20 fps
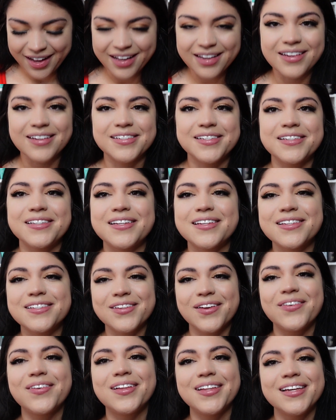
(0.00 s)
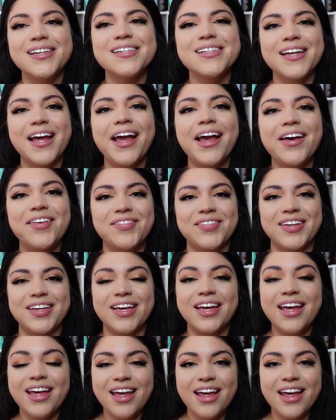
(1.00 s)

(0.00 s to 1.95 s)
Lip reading: this is like so cliche of me,